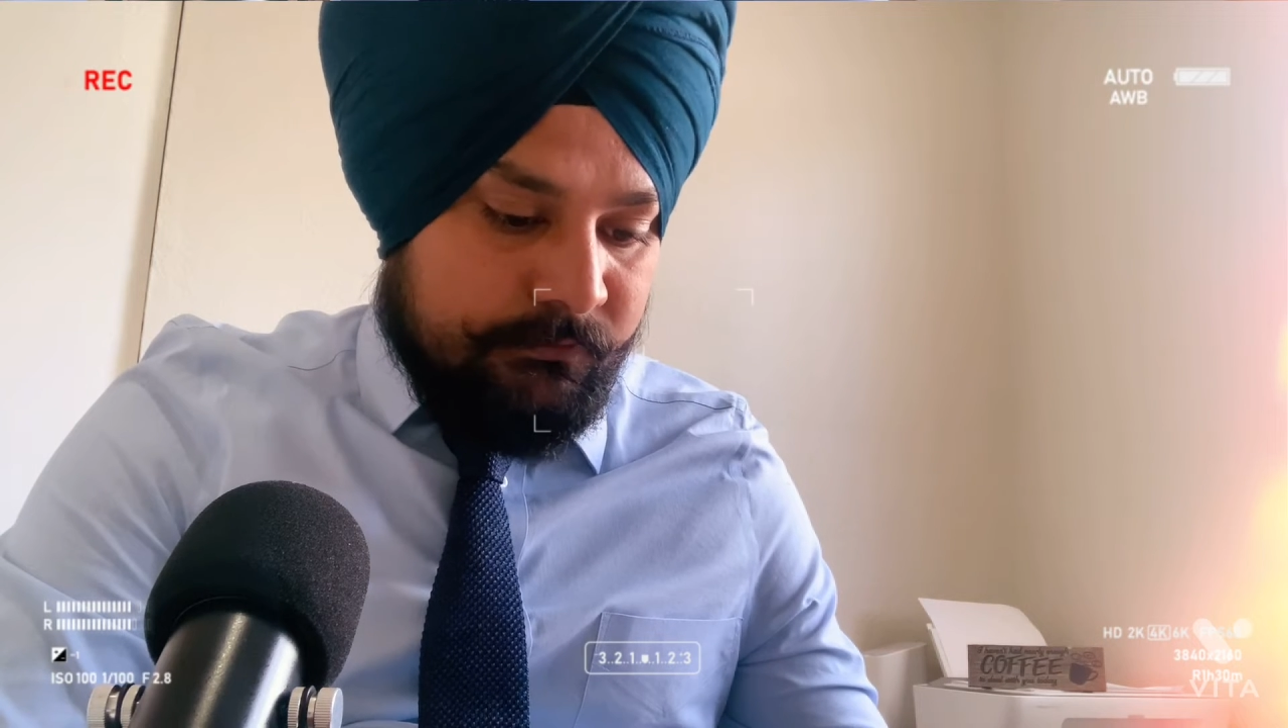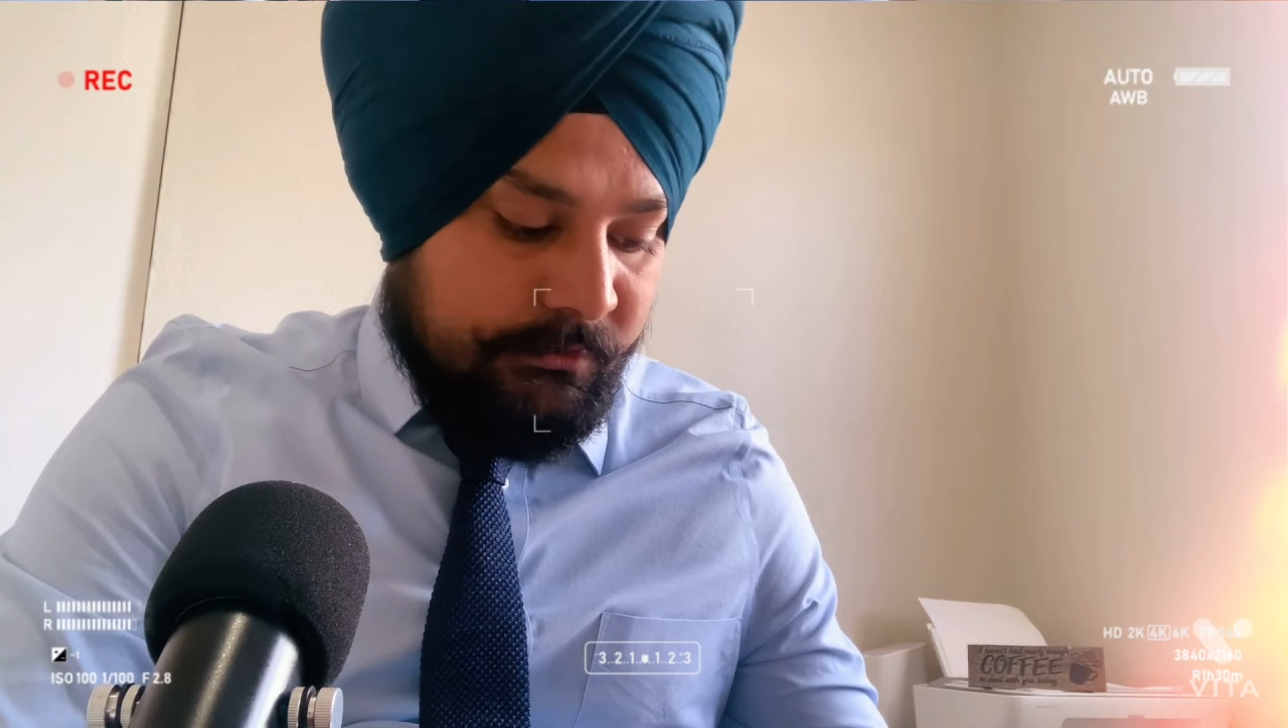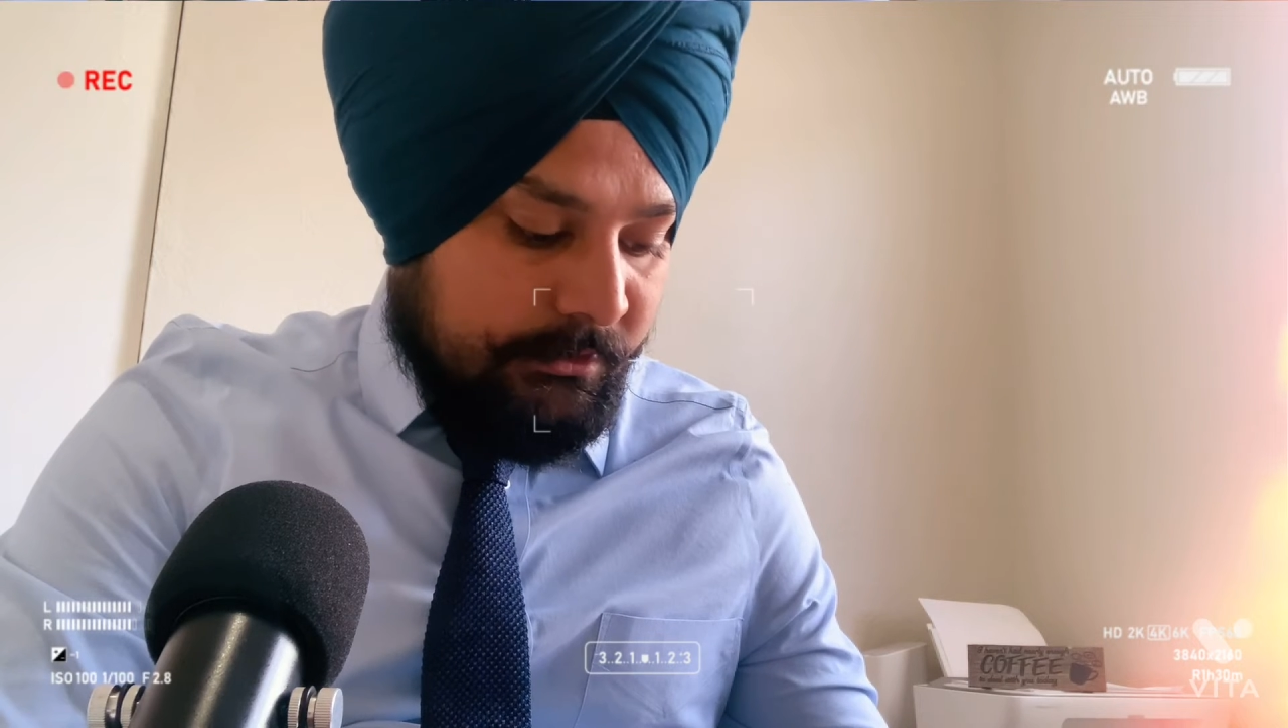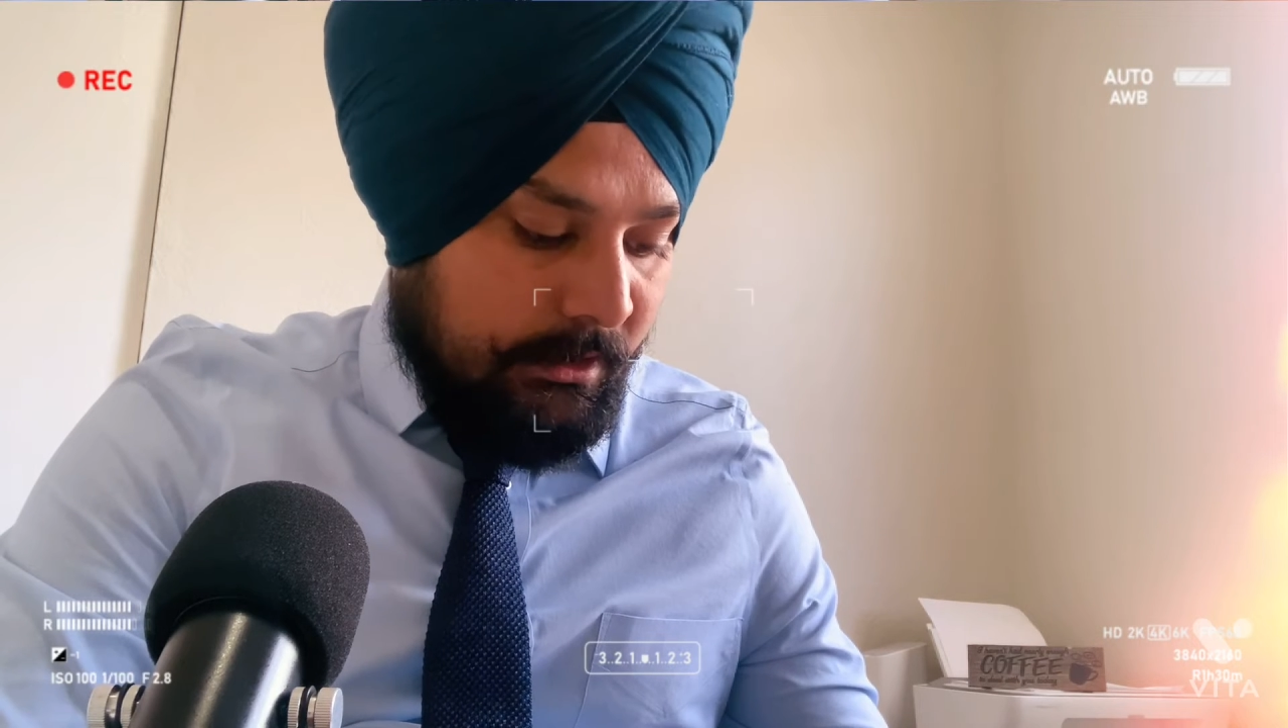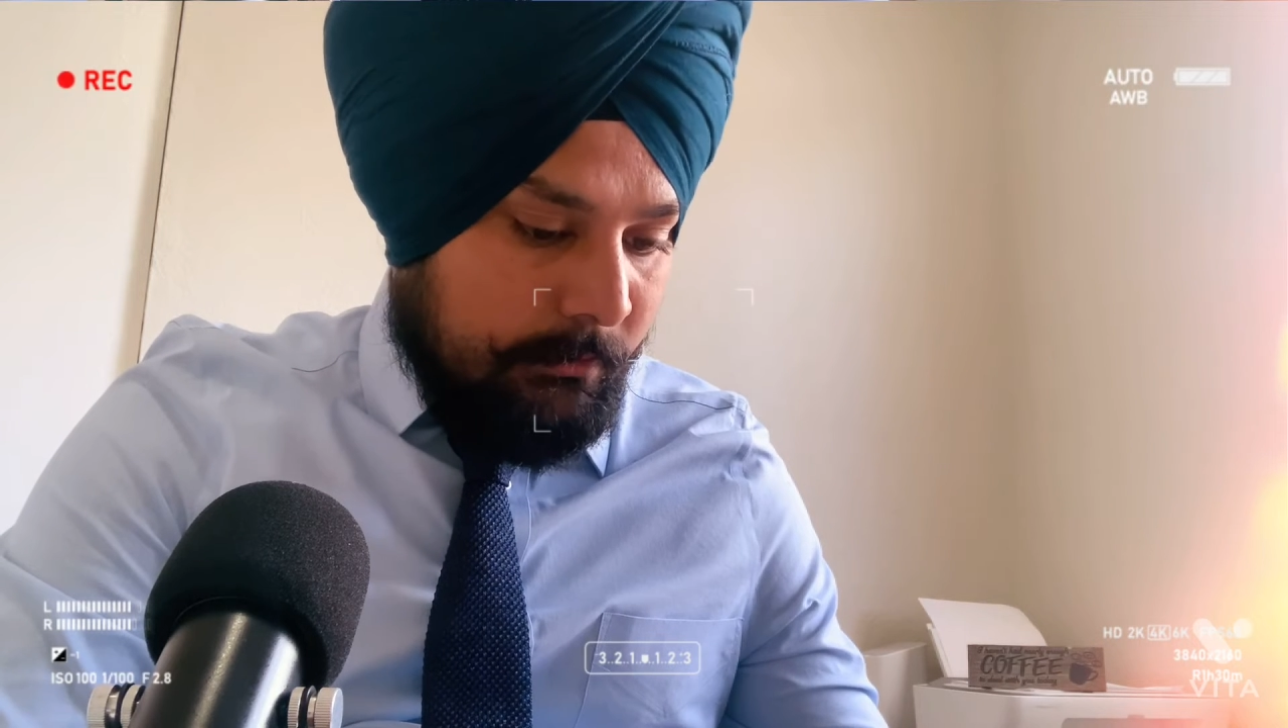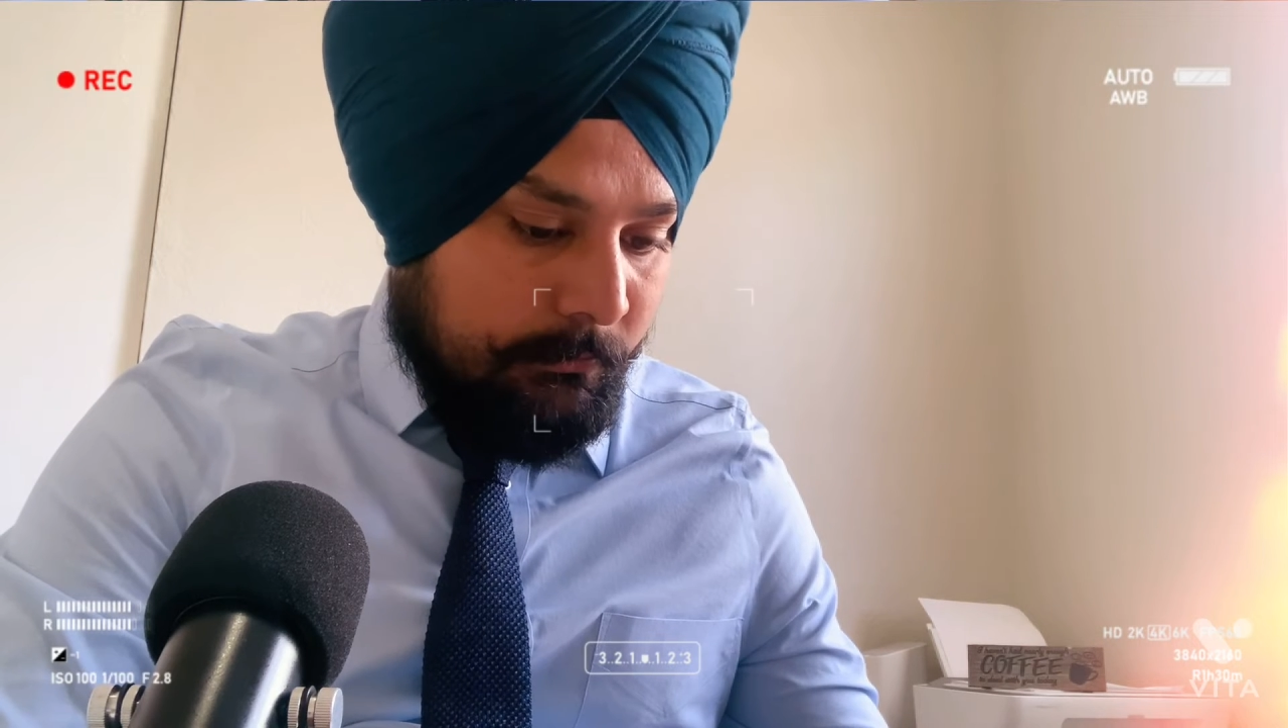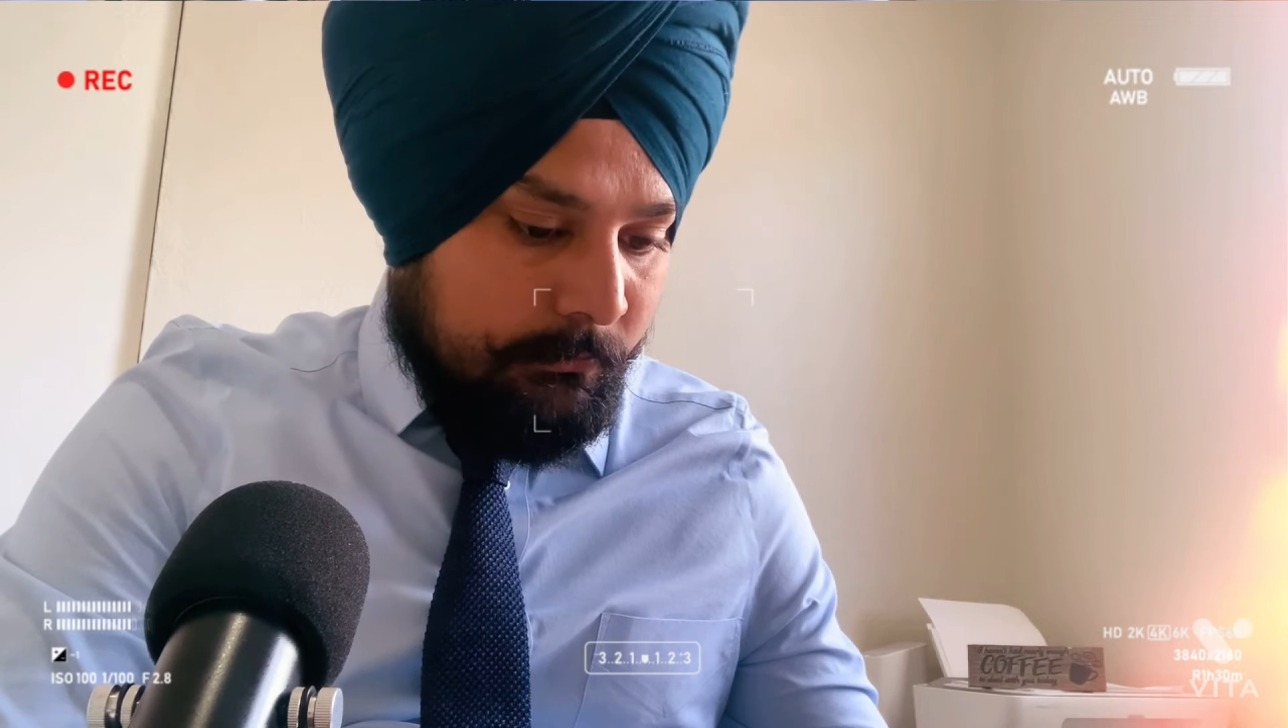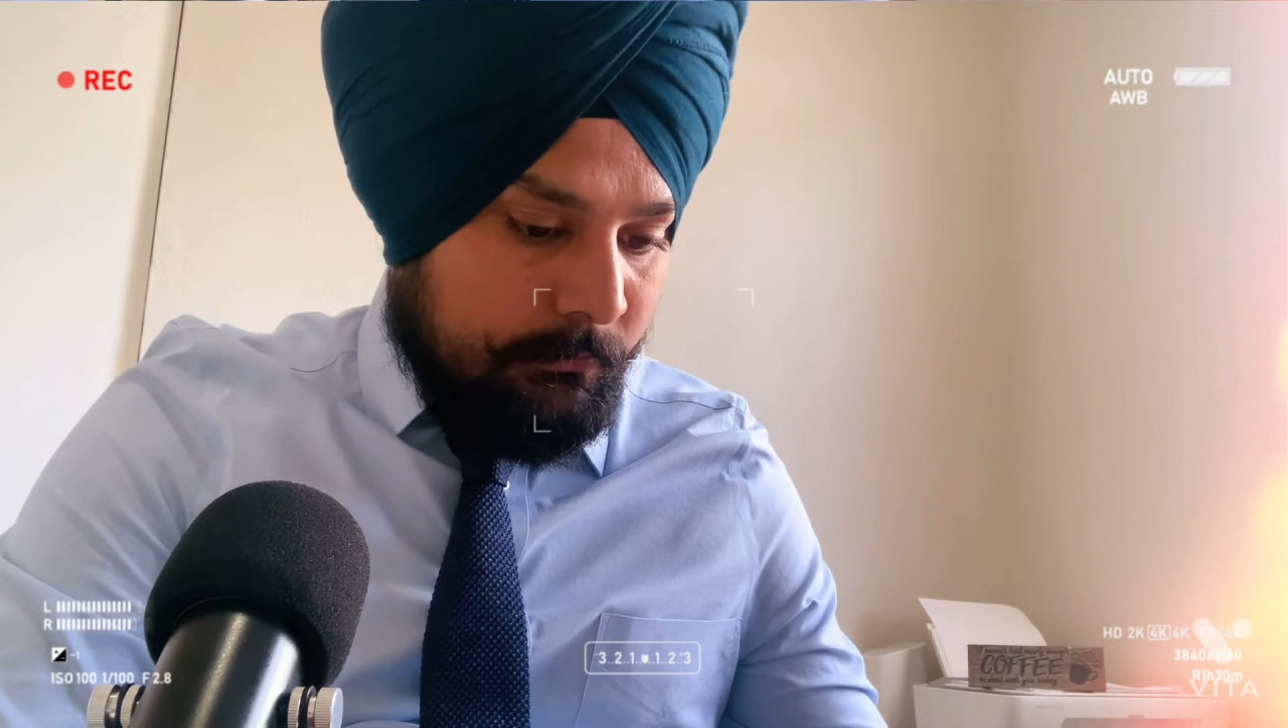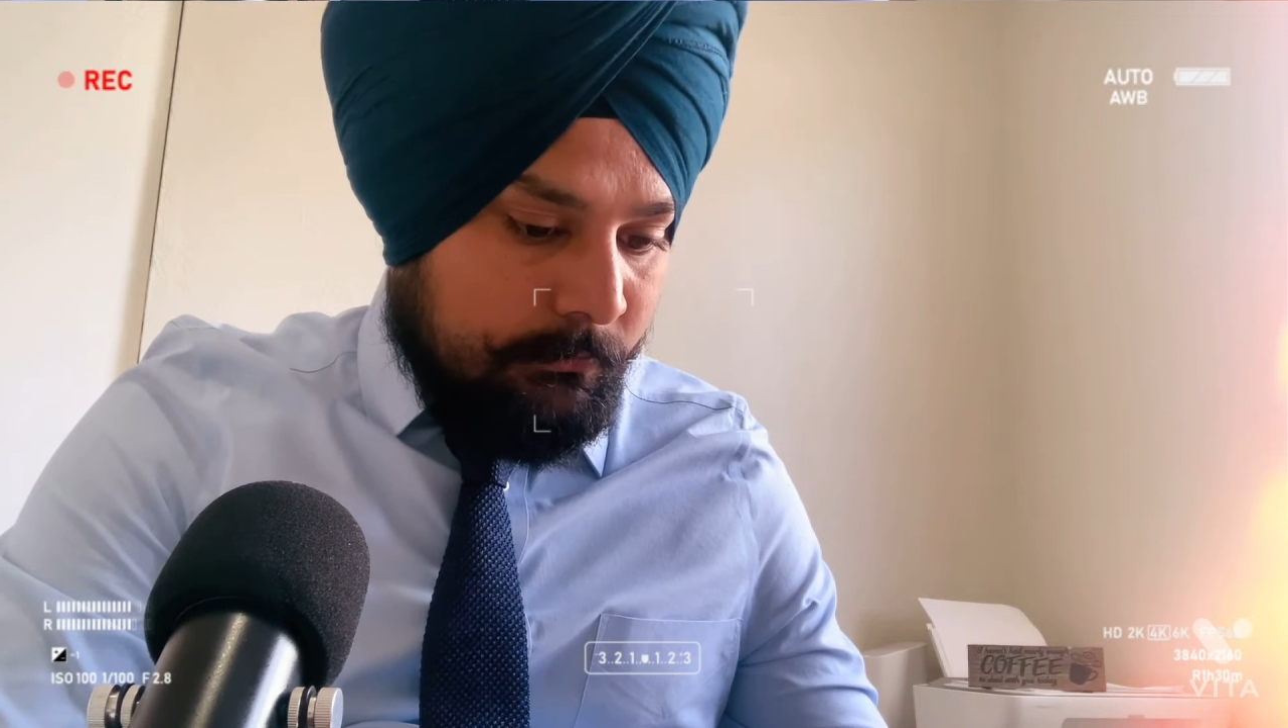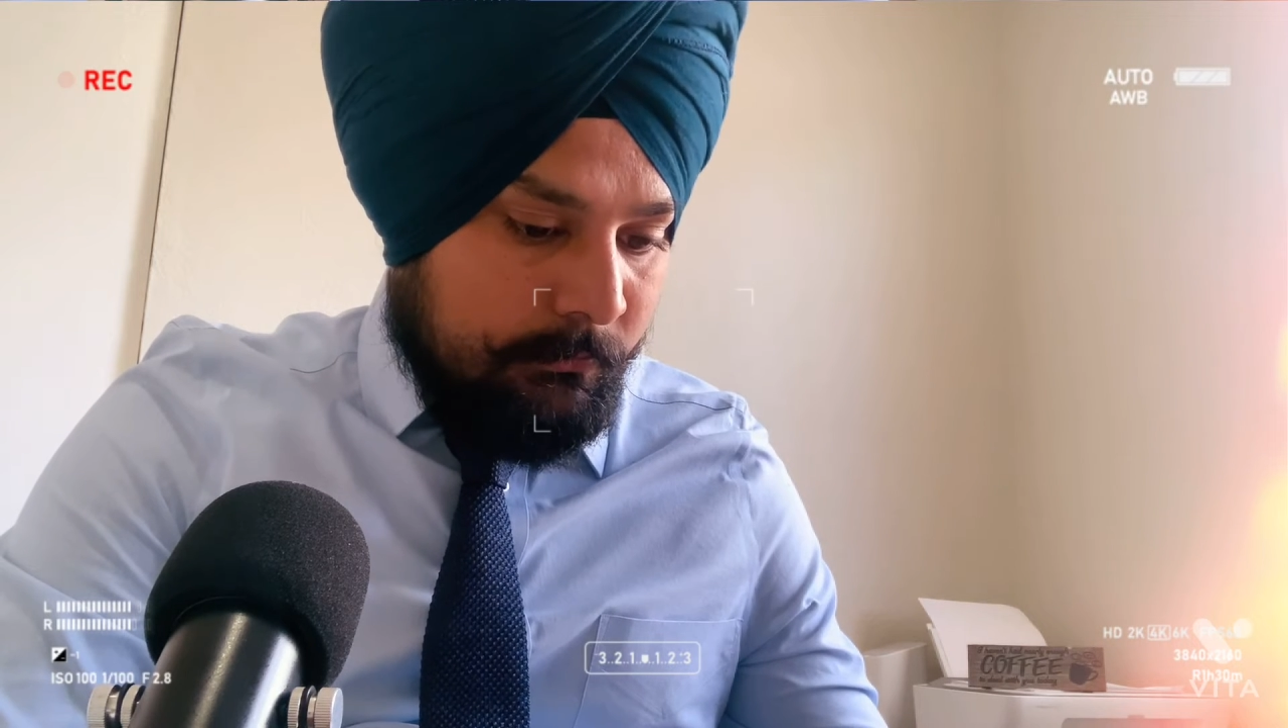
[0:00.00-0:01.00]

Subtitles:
with m